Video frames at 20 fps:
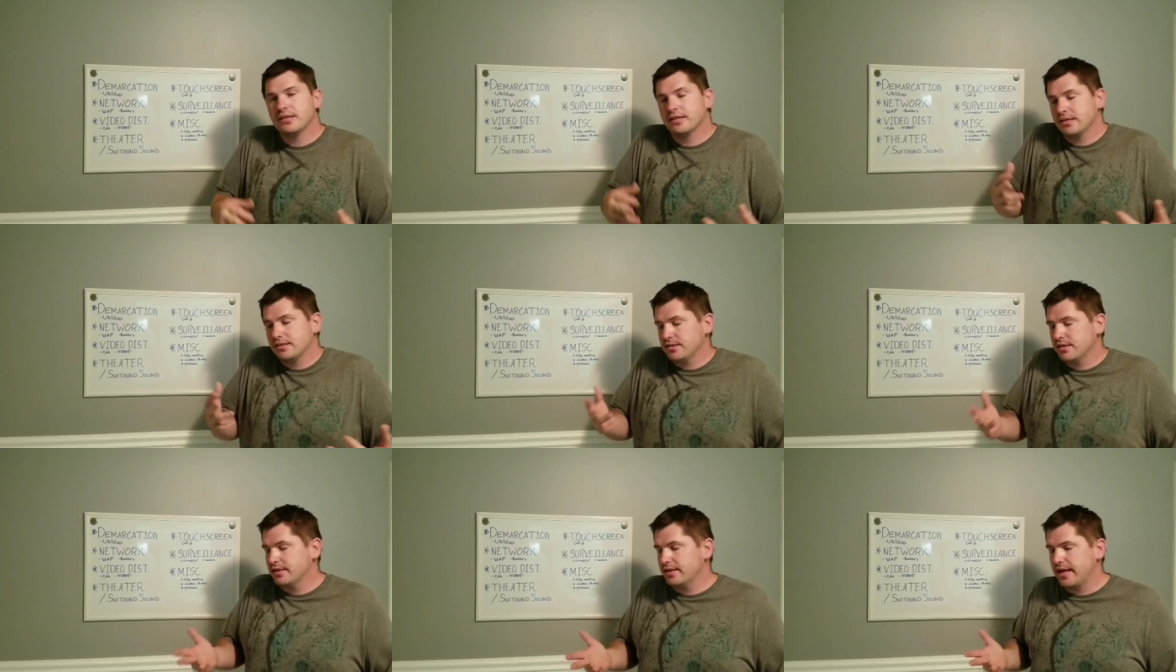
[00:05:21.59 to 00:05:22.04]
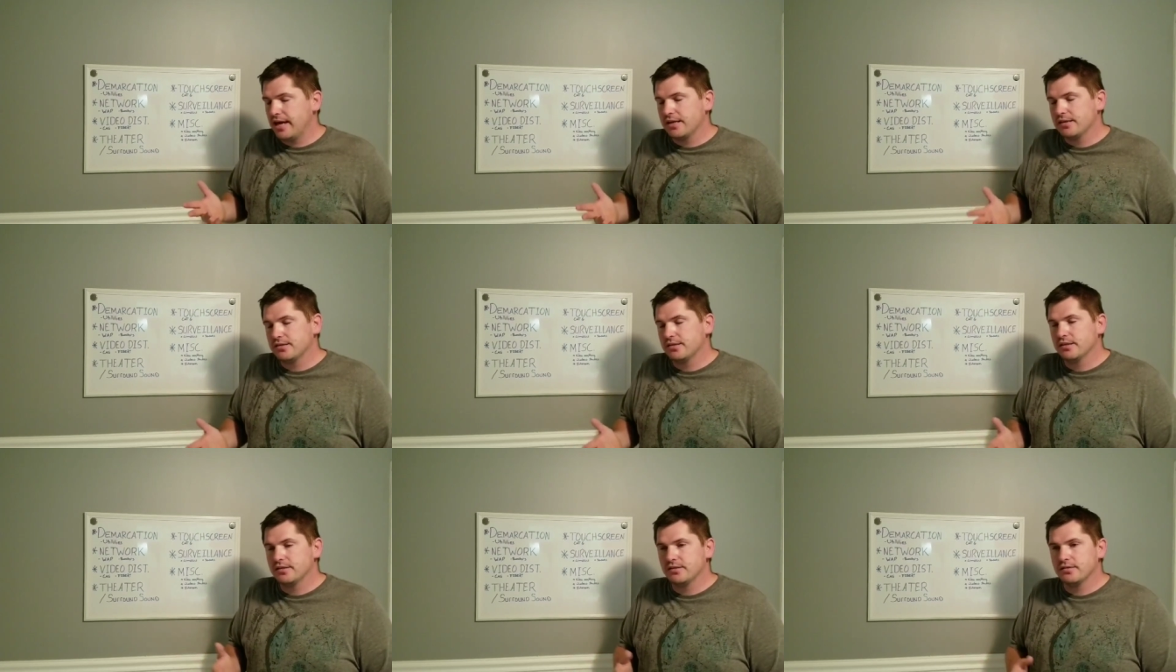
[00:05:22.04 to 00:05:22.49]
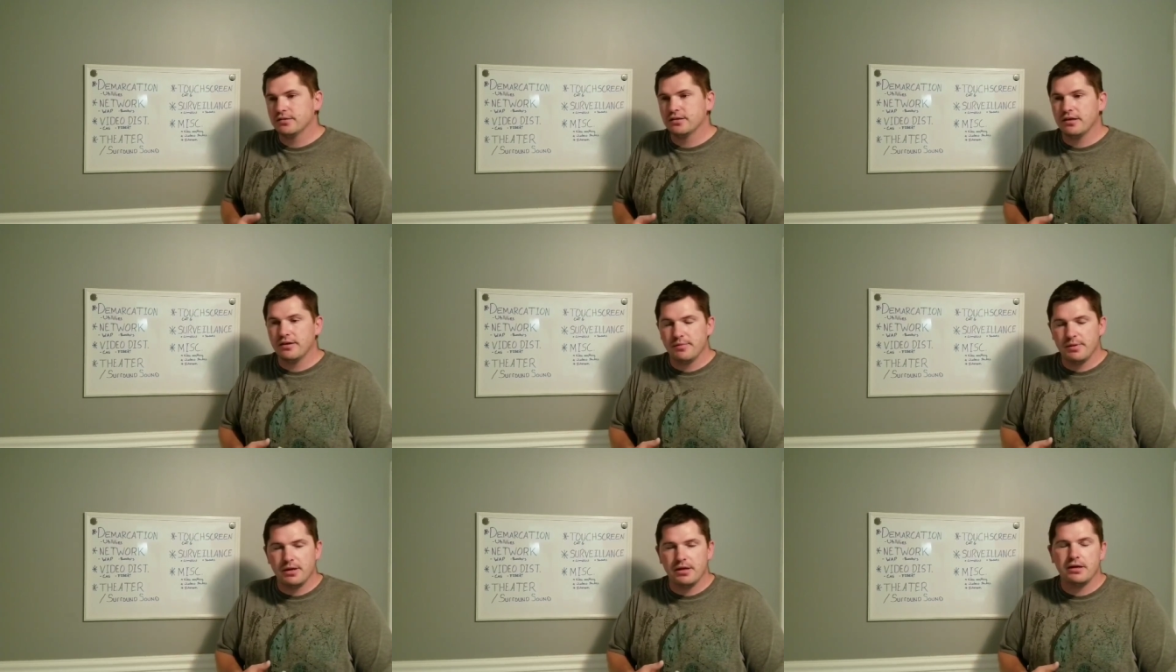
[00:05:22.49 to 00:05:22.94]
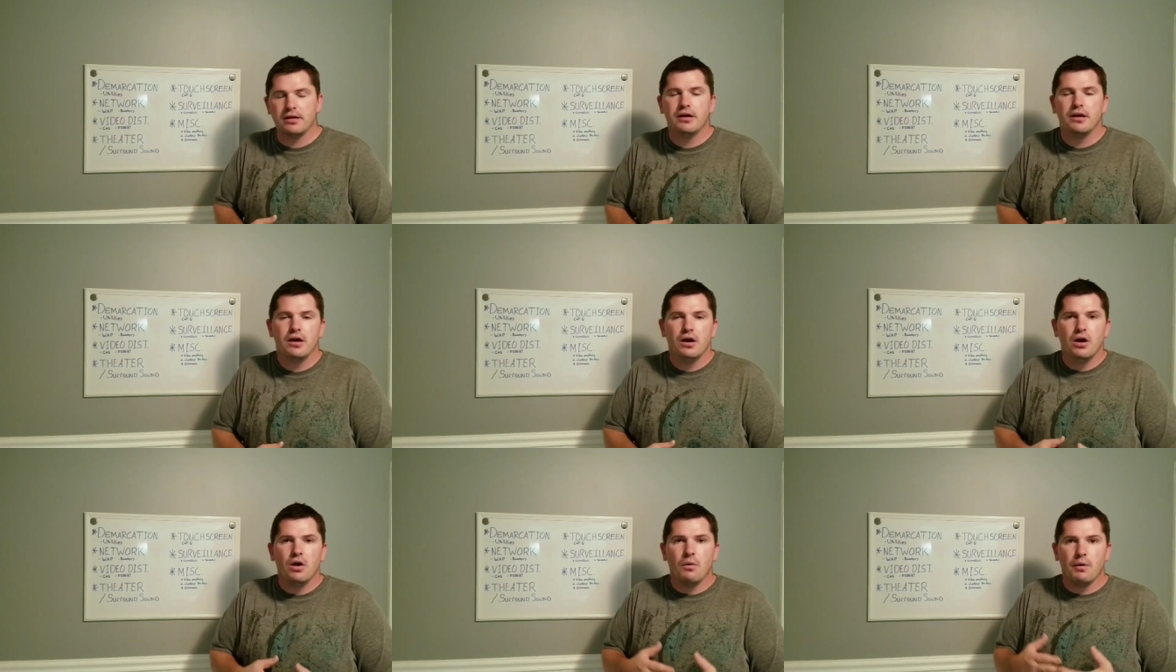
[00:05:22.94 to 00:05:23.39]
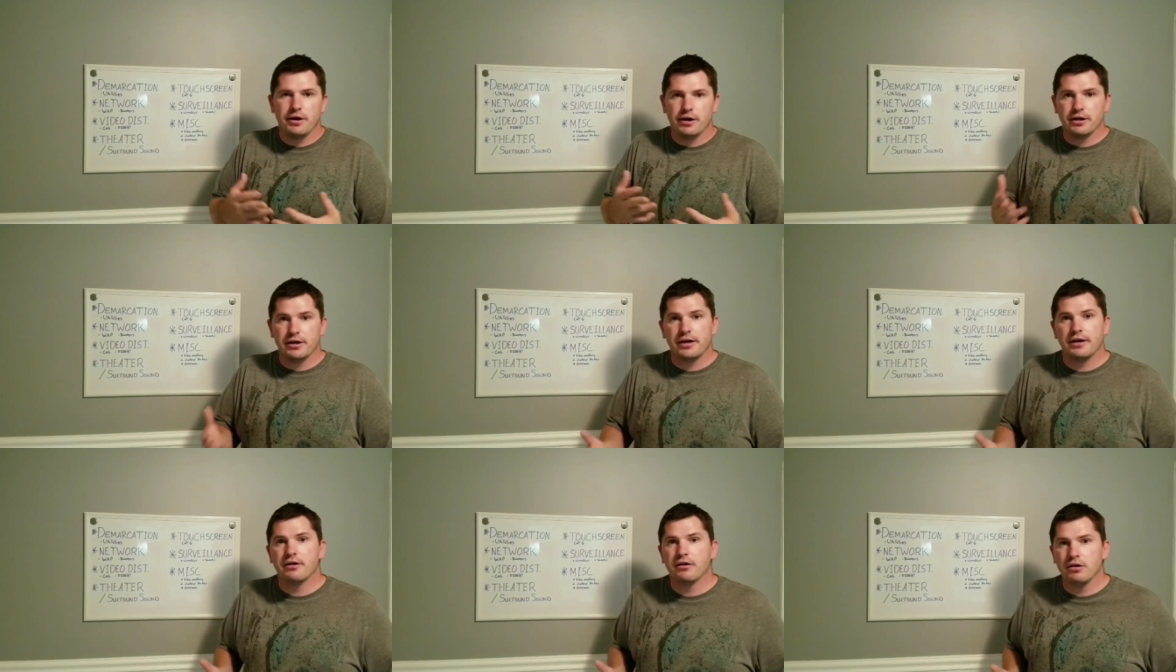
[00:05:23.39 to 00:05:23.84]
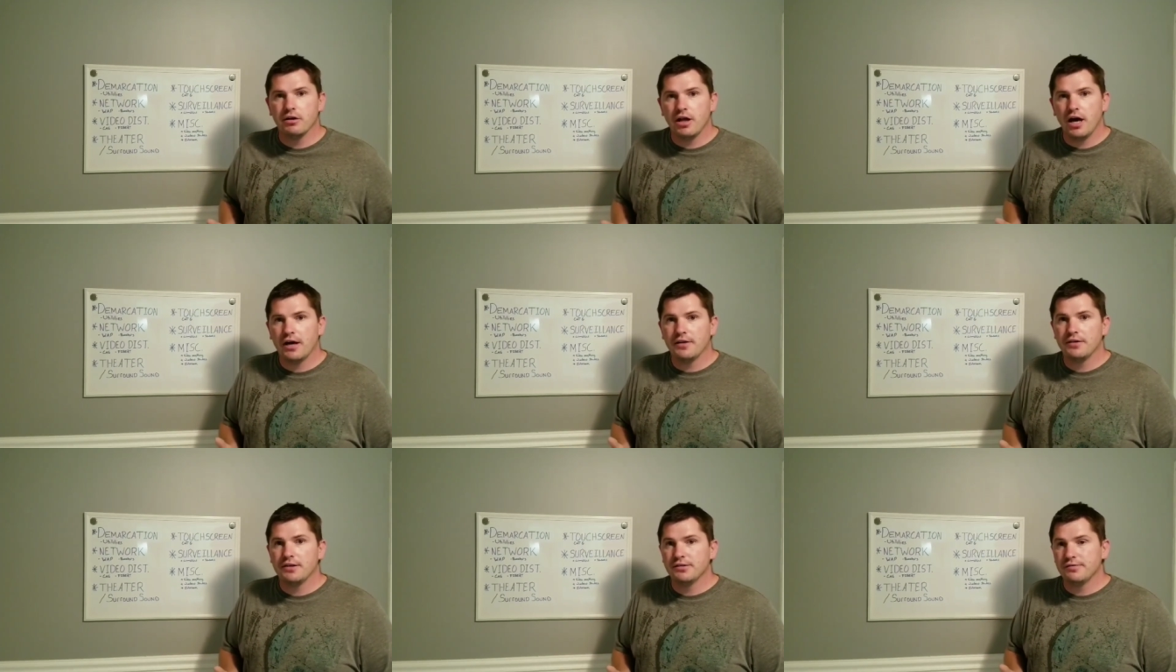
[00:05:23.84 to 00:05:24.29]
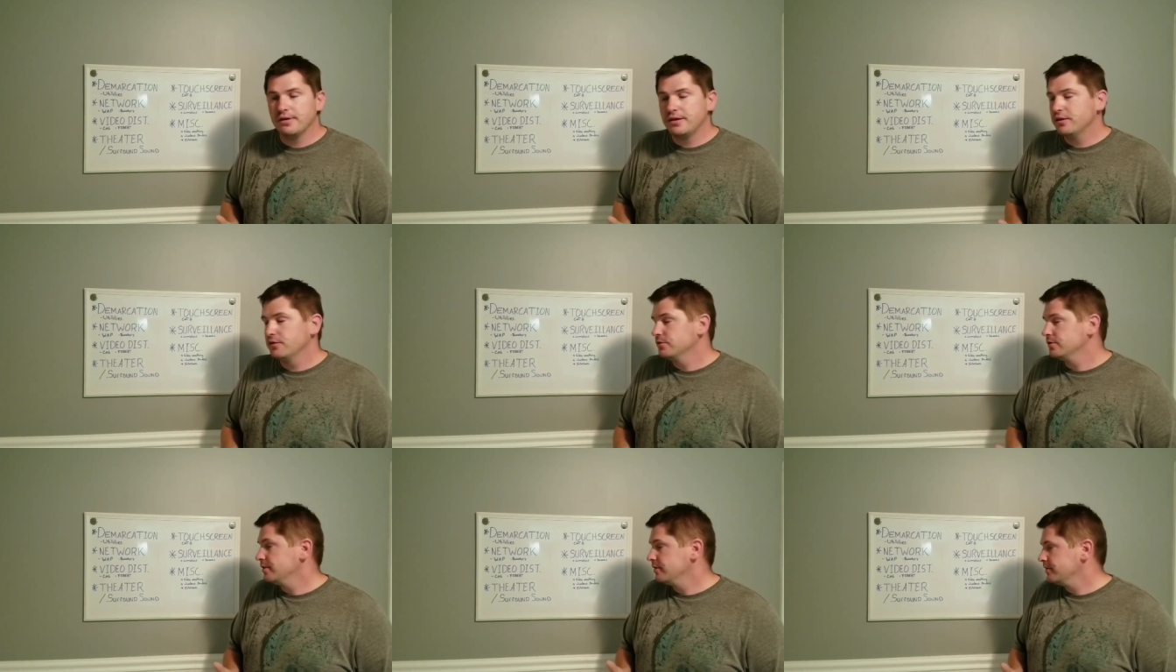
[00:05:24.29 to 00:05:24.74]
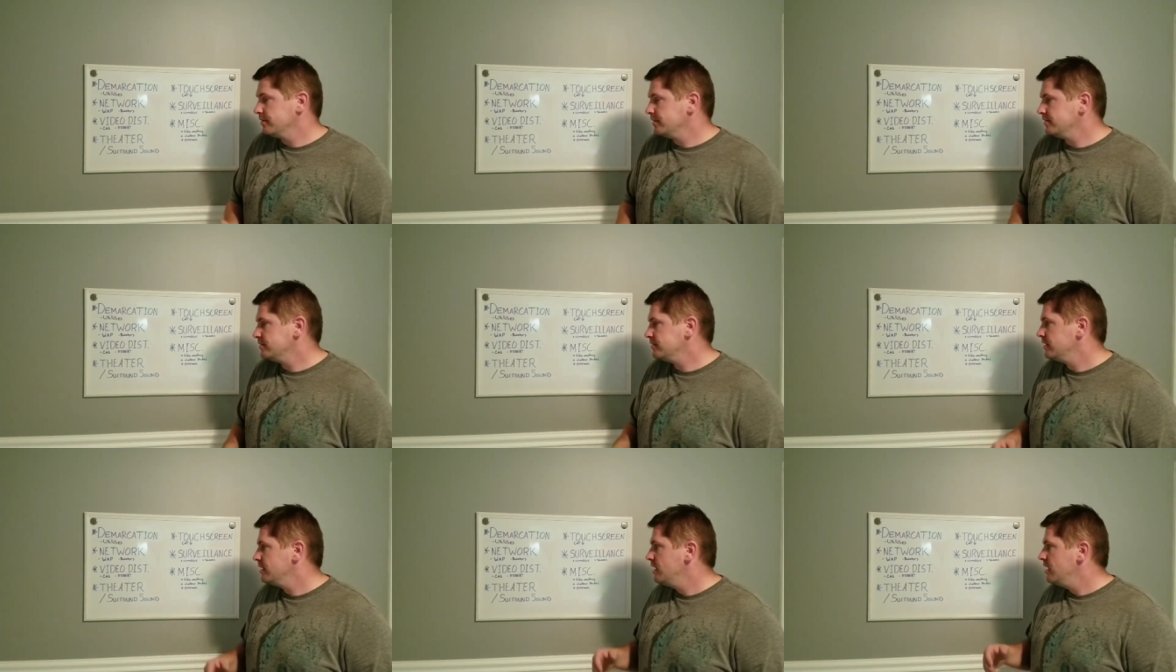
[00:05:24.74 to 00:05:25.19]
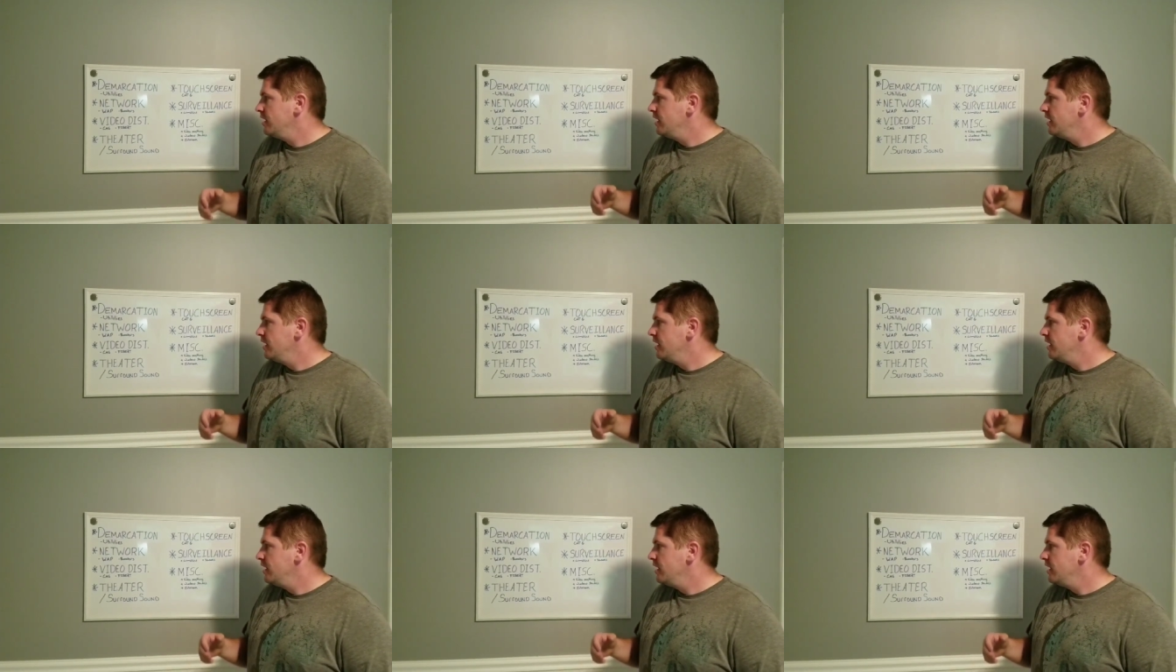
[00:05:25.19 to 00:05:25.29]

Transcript: Like I said, Cat6 is going to be what you're going to hear a lot in these video series.